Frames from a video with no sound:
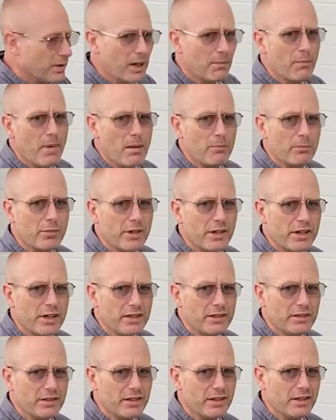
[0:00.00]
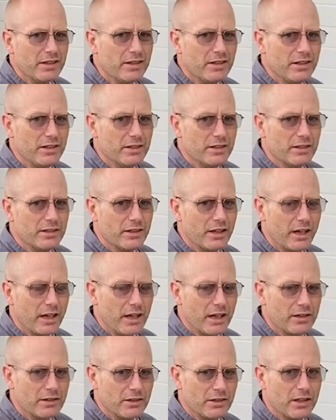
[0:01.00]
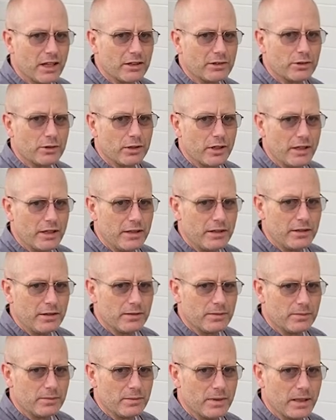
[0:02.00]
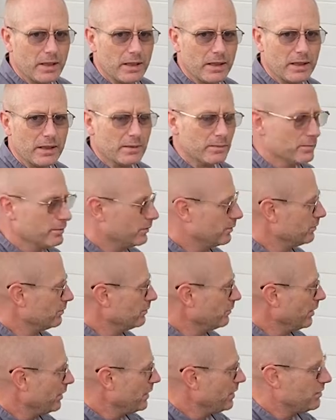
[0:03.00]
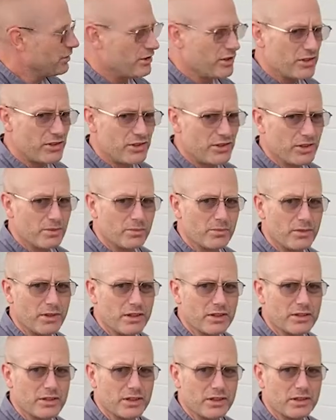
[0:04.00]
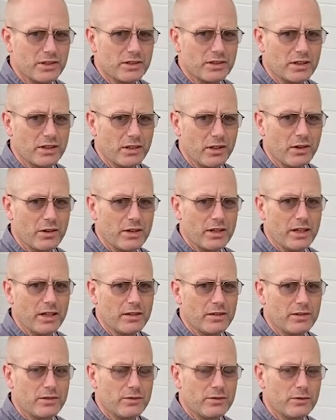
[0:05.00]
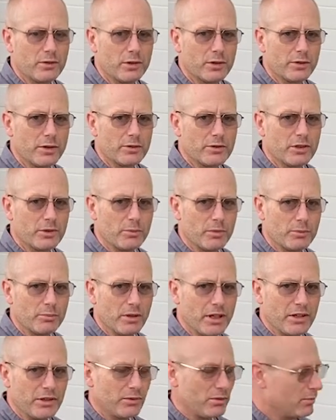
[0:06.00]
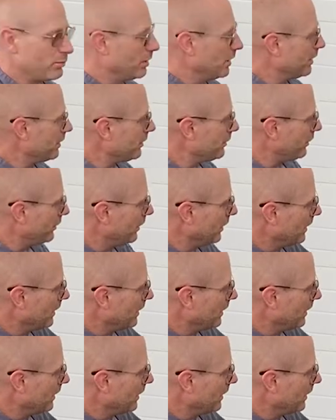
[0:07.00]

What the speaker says: membrane in here and electrolyte. With each system, there's a little kit for some replacement parts,